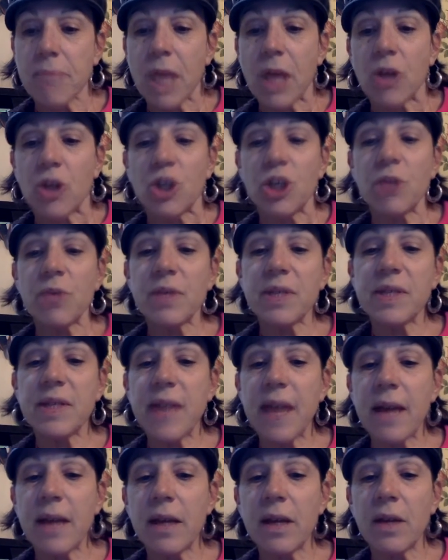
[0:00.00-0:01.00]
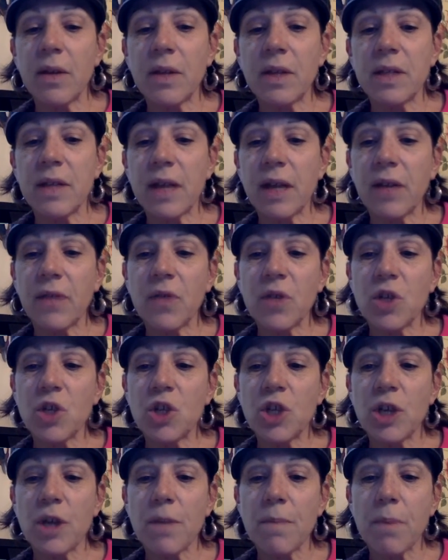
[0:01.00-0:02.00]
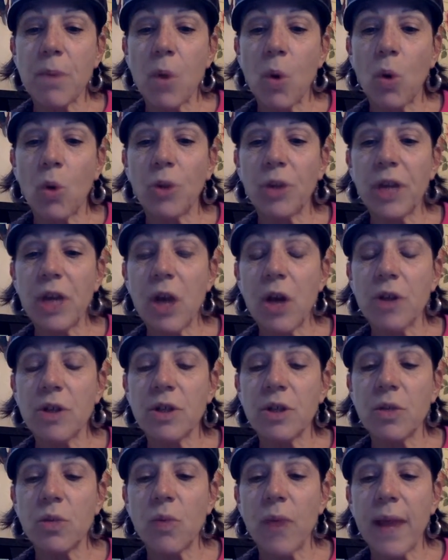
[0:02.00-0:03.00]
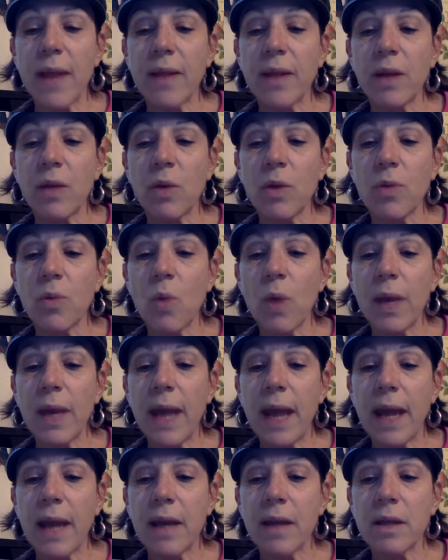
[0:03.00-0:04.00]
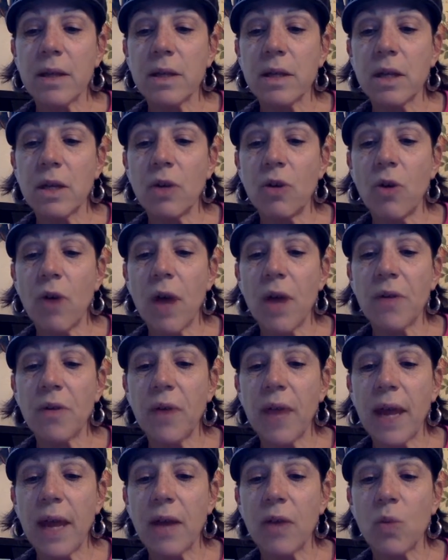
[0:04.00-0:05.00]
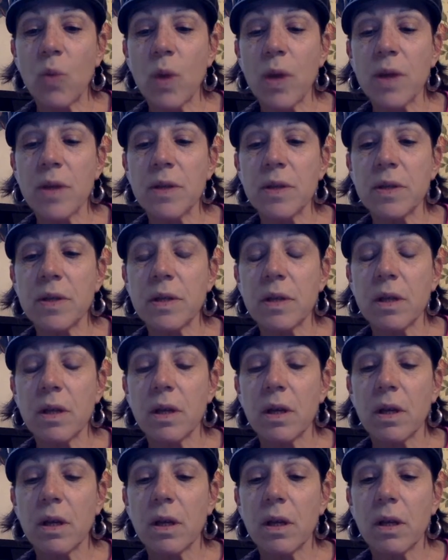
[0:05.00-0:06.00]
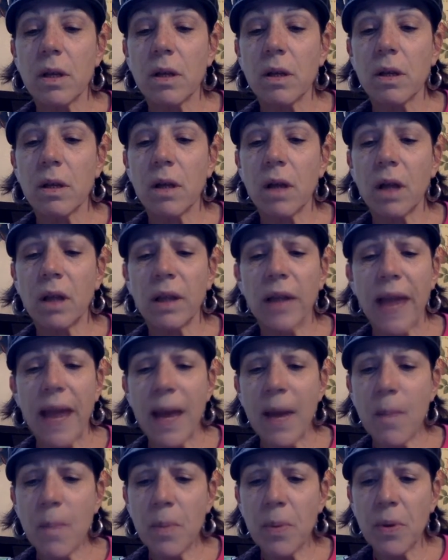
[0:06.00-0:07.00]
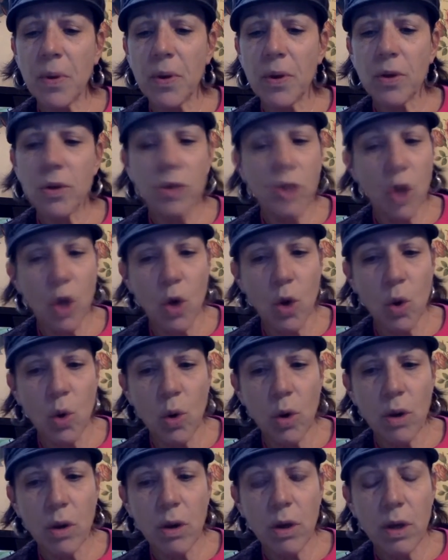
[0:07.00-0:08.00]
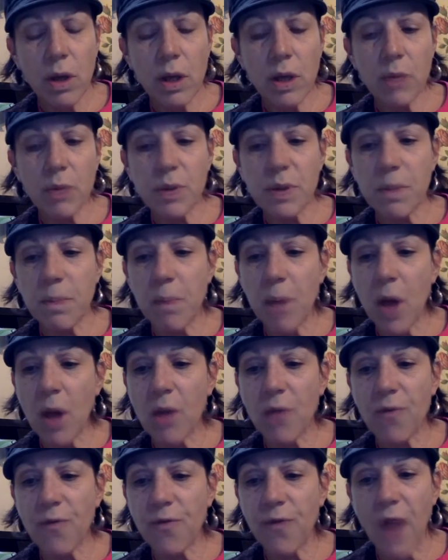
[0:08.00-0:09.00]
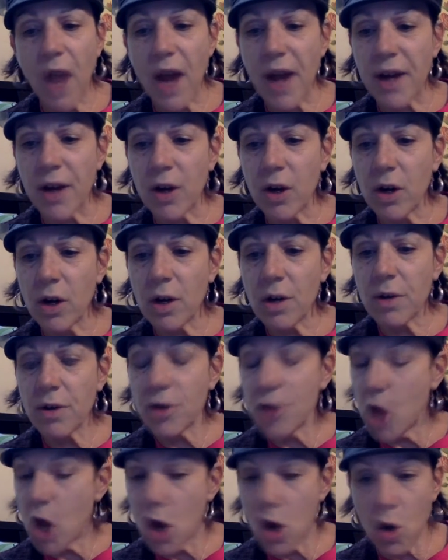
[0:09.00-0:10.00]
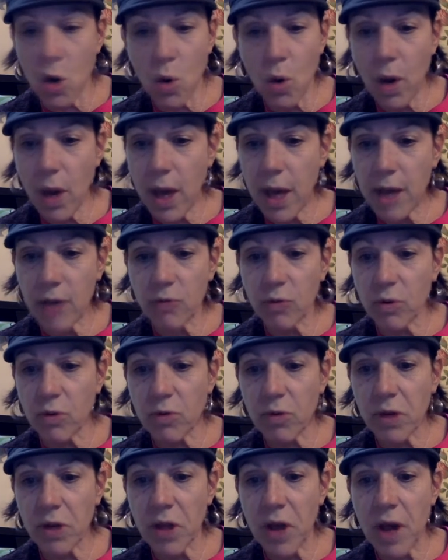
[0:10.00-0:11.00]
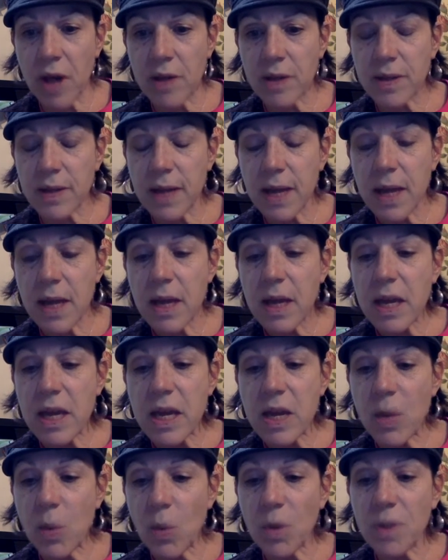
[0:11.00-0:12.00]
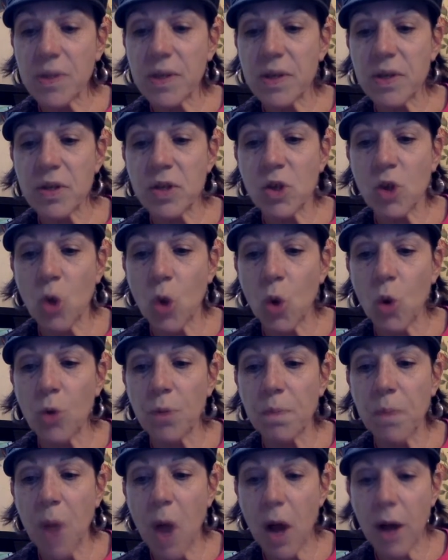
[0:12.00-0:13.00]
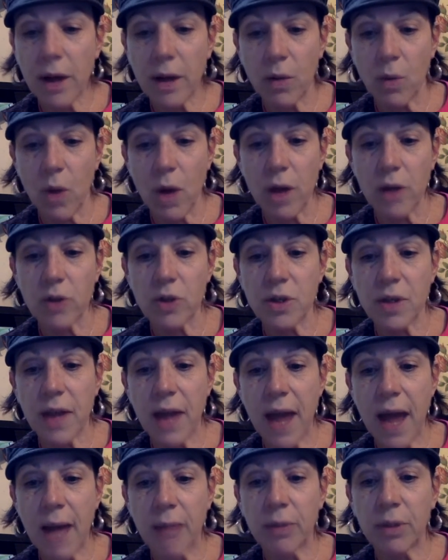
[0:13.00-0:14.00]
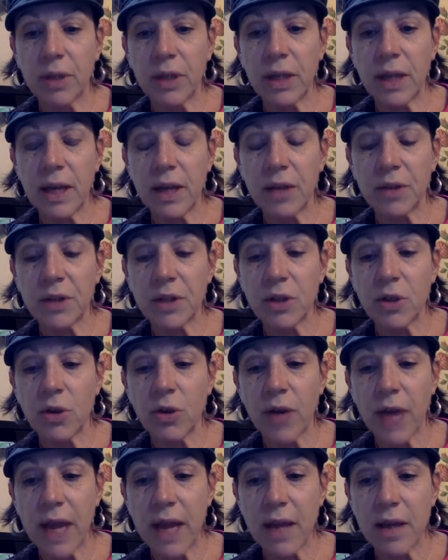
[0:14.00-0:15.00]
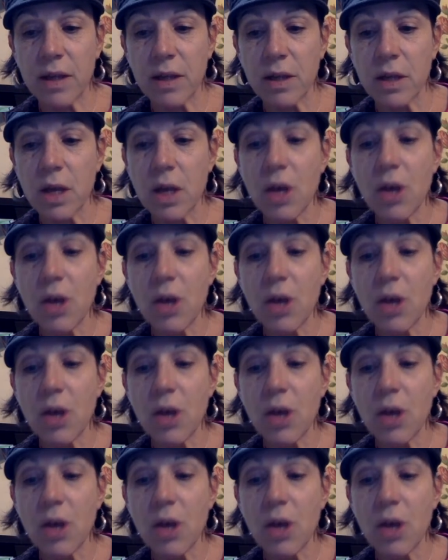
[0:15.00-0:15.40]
She was standing on the deck of the ship, holding onto the railing with one hand. In her other hand was a lamp? No. It was a ball of fire? No, Edward realized. It was his gold pocket watch that Abilene held in her hand.